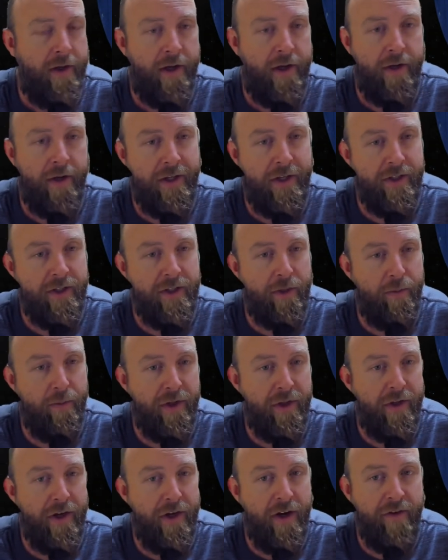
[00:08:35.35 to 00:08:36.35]
And that's
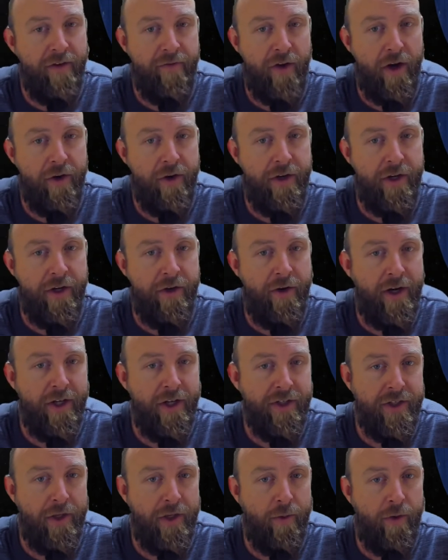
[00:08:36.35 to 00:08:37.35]
something that I found
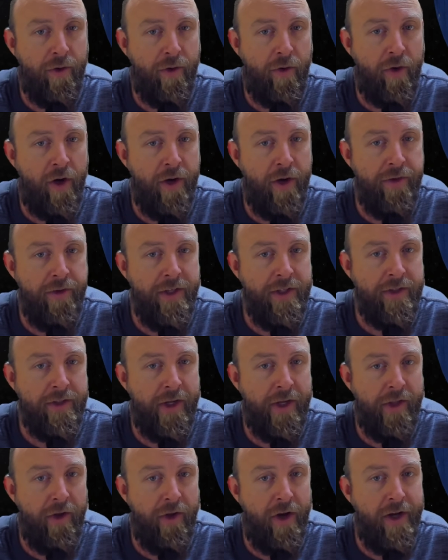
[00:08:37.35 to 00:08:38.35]
interesting with a lot of these
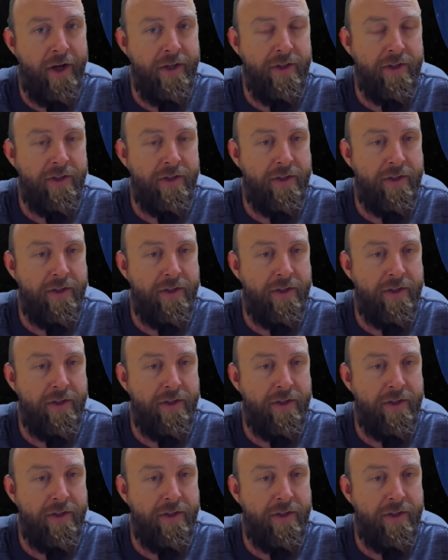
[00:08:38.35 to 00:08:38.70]
ley lines,